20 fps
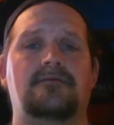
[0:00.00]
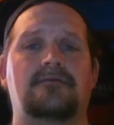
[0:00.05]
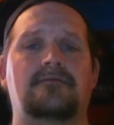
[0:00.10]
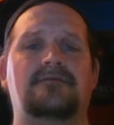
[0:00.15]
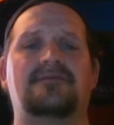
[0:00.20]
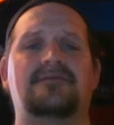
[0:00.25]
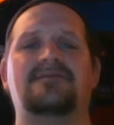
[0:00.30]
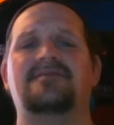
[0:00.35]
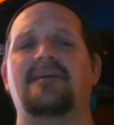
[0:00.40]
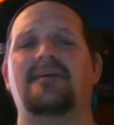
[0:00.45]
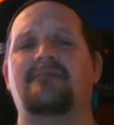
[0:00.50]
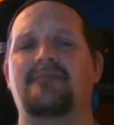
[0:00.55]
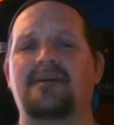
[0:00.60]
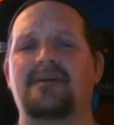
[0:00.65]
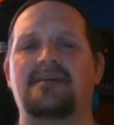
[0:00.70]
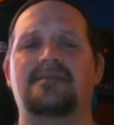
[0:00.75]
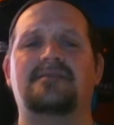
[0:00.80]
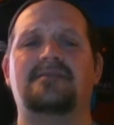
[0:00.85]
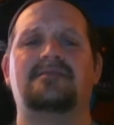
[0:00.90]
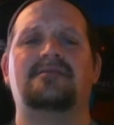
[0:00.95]
stuff
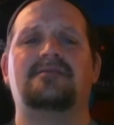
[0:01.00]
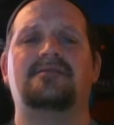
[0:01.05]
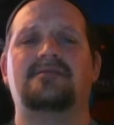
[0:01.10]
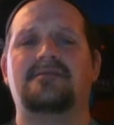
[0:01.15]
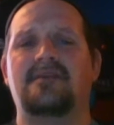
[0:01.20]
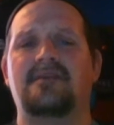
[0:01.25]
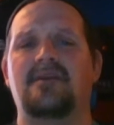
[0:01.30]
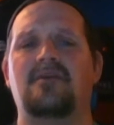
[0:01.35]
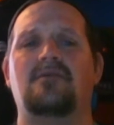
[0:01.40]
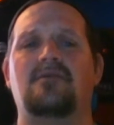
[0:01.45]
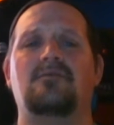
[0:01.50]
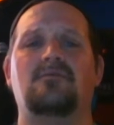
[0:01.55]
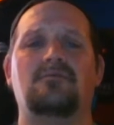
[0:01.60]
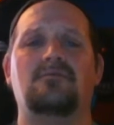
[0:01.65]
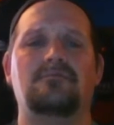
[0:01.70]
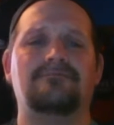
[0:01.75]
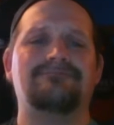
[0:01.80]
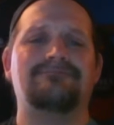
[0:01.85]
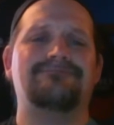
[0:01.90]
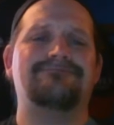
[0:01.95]
gets, you know,
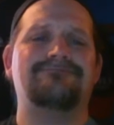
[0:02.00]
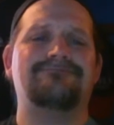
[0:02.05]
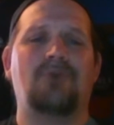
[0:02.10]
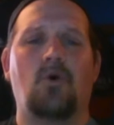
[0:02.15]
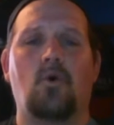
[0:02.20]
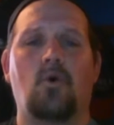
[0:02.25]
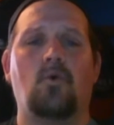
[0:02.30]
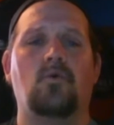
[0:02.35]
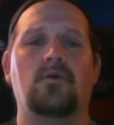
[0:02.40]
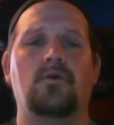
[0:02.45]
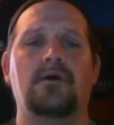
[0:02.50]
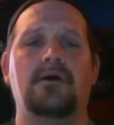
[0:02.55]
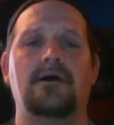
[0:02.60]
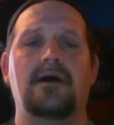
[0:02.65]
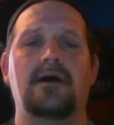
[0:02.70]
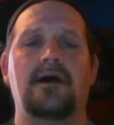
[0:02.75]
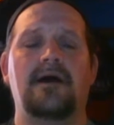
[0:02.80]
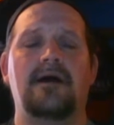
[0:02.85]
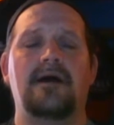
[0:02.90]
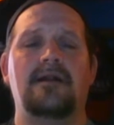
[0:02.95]
old
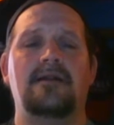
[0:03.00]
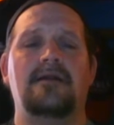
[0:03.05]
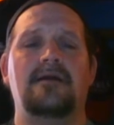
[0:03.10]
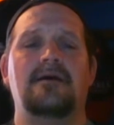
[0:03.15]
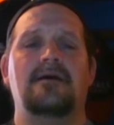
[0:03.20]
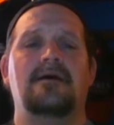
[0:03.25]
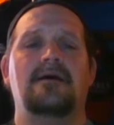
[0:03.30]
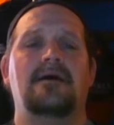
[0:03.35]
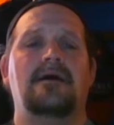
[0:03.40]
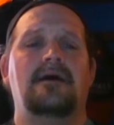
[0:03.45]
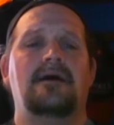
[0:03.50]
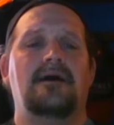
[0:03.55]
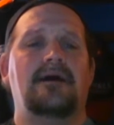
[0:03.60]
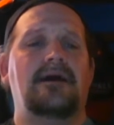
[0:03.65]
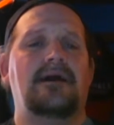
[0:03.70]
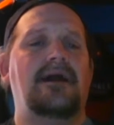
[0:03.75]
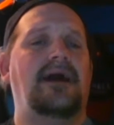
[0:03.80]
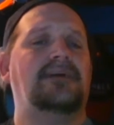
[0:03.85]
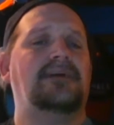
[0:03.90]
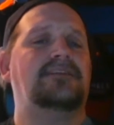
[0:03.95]
and
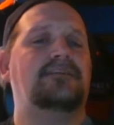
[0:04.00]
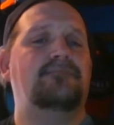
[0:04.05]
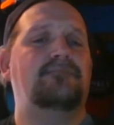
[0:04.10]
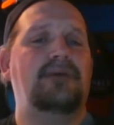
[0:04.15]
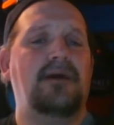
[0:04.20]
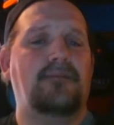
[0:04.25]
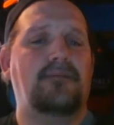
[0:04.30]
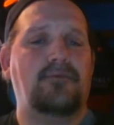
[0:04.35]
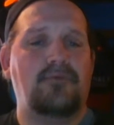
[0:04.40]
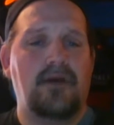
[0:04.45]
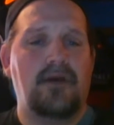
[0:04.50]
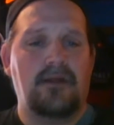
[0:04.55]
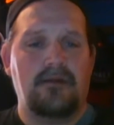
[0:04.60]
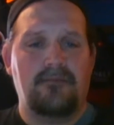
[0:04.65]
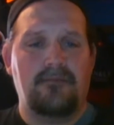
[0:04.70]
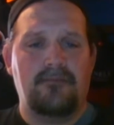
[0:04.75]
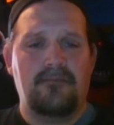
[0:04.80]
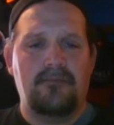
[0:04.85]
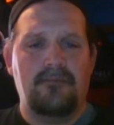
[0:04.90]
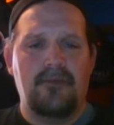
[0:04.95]
it has to be
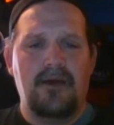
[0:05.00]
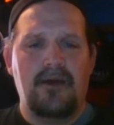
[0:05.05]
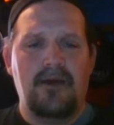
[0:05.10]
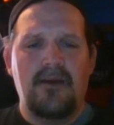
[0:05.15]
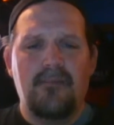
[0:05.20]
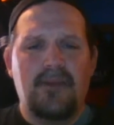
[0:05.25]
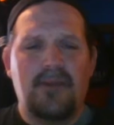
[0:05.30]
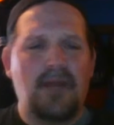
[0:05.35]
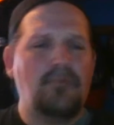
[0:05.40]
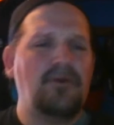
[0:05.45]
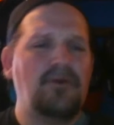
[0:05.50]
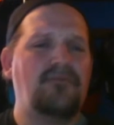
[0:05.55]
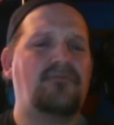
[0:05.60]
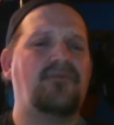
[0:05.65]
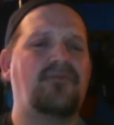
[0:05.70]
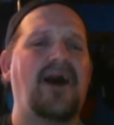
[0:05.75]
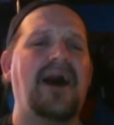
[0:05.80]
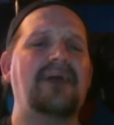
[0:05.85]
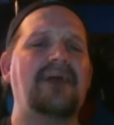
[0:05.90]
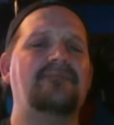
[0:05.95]
upgraded. But every
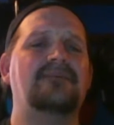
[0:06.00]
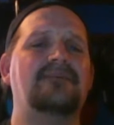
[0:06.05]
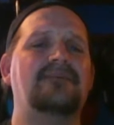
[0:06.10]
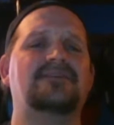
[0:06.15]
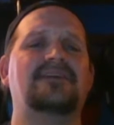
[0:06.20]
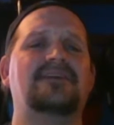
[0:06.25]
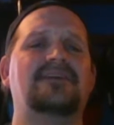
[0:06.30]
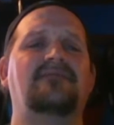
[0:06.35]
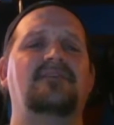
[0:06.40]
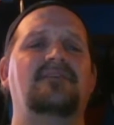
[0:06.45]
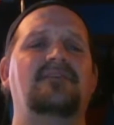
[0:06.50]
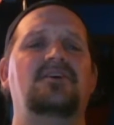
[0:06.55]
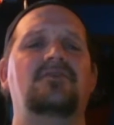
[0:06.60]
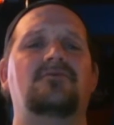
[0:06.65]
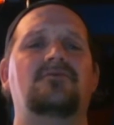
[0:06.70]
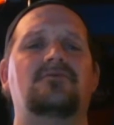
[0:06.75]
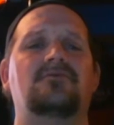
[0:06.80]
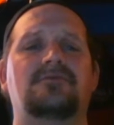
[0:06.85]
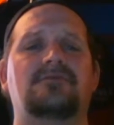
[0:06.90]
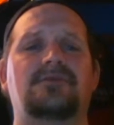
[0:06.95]
5 to 7
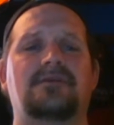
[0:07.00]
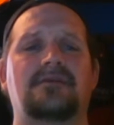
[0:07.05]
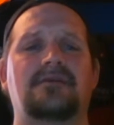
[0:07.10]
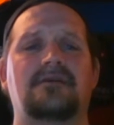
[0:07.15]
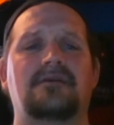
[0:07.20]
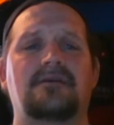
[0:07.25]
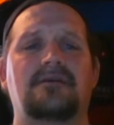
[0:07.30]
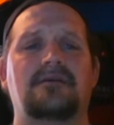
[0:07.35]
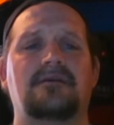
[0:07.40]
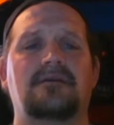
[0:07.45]
years,